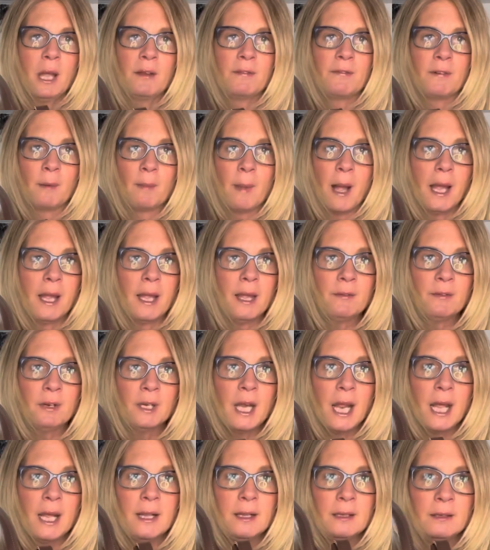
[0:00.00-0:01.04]
for my
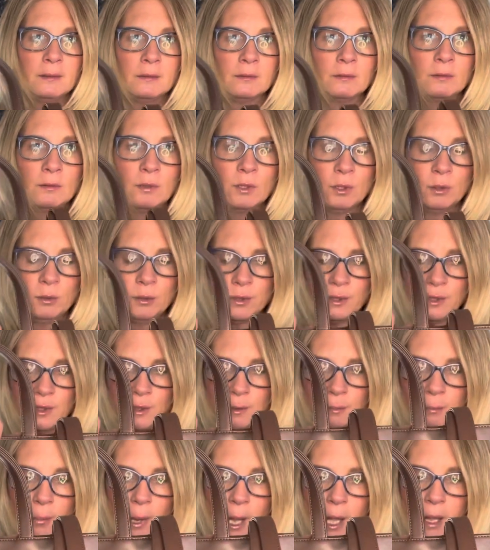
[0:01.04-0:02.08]
everyday
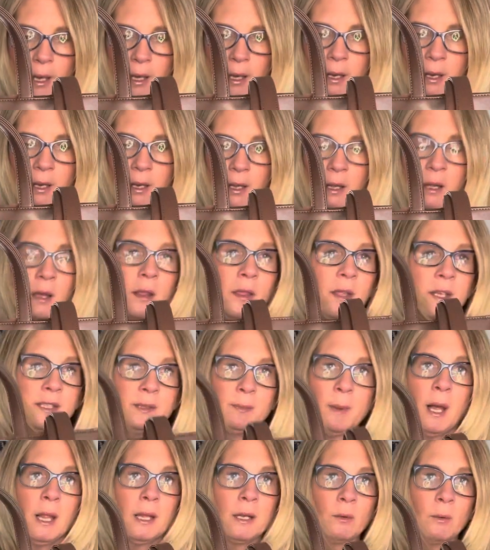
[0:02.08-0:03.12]
use, but the
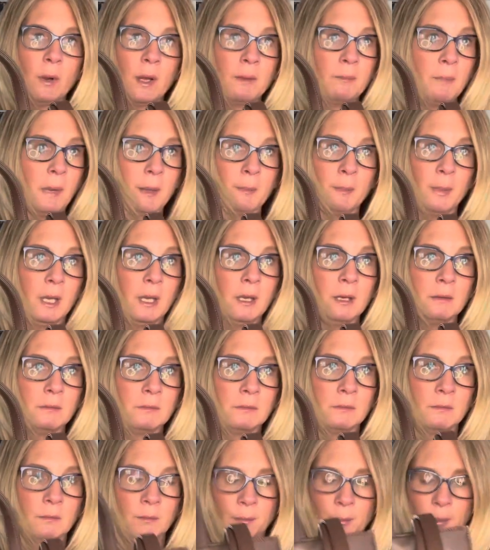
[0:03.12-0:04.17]
smaller one might be
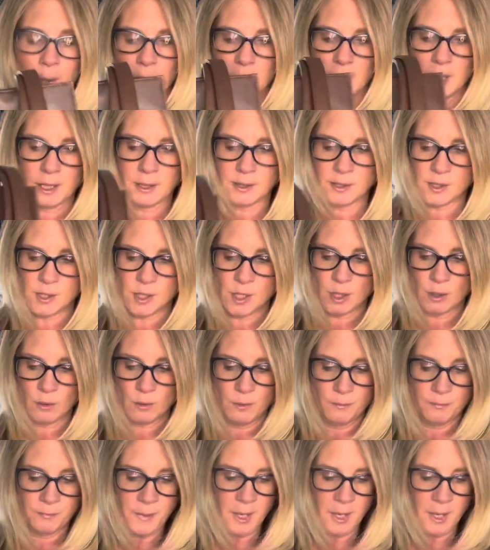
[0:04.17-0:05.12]
pretty nice too.